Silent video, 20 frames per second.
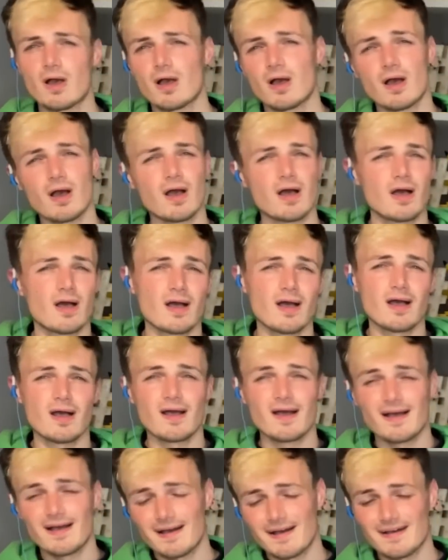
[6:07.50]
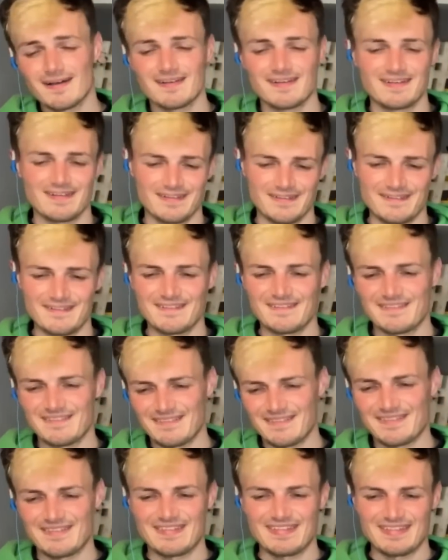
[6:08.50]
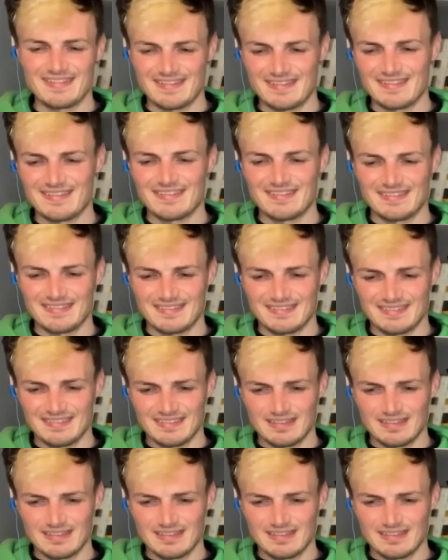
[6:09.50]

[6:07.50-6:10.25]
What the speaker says: This person isn't speaking.